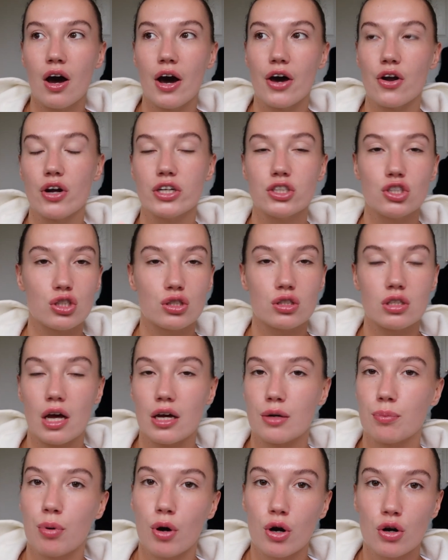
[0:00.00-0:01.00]
And I just
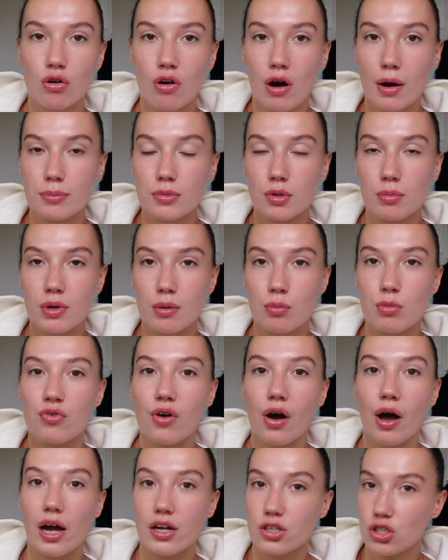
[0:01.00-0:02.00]
had programmed them in
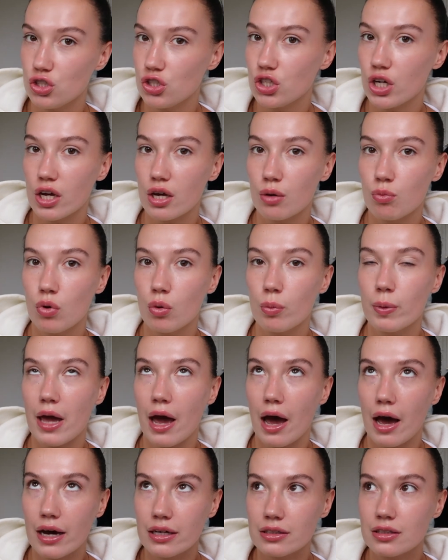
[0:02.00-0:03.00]
without actually checking what we
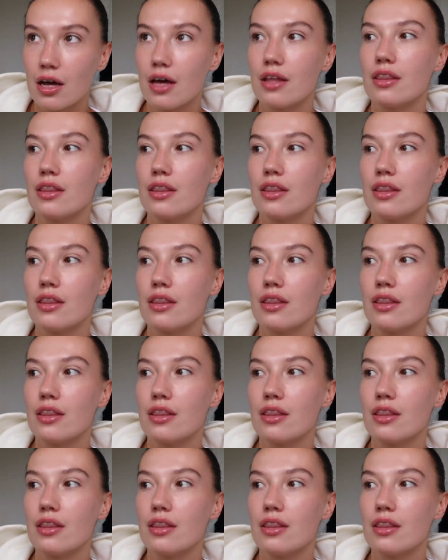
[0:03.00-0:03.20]
had.